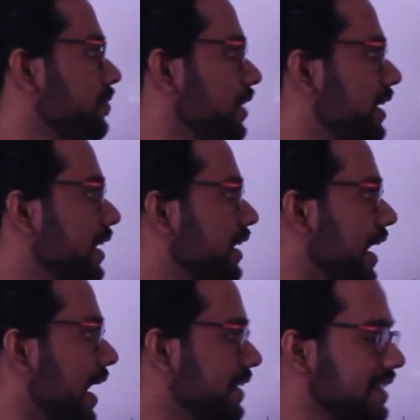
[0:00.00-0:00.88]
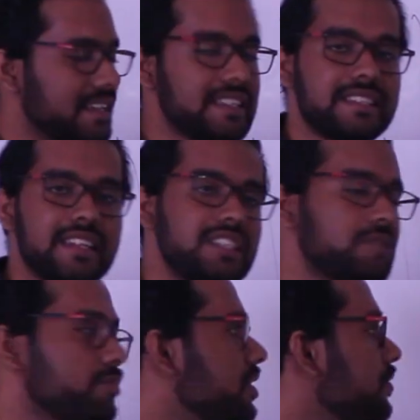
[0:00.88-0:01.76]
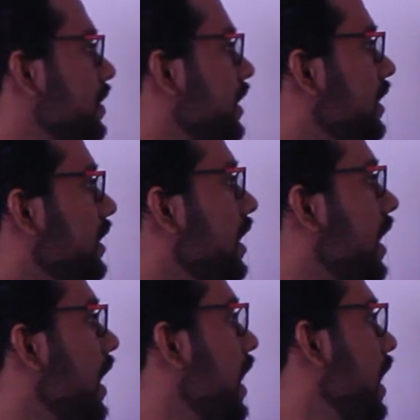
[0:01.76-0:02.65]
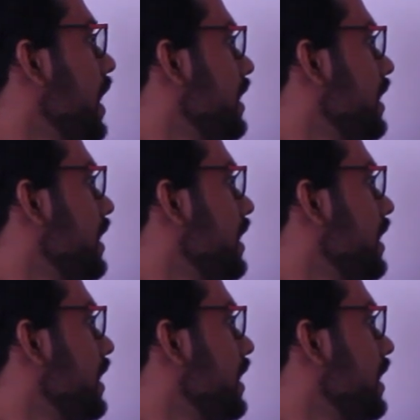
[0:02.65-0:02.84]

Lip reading: figure and the distance between the